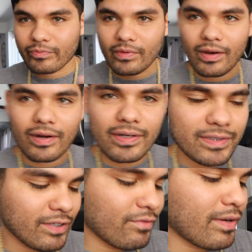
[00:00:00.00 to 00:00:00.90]
All right,
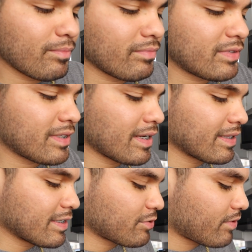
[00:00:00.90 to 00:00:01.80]
let's see if I'm saying
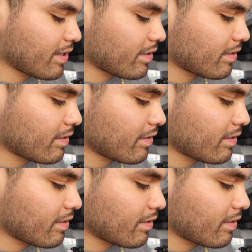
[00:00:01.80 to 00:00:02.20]
this right.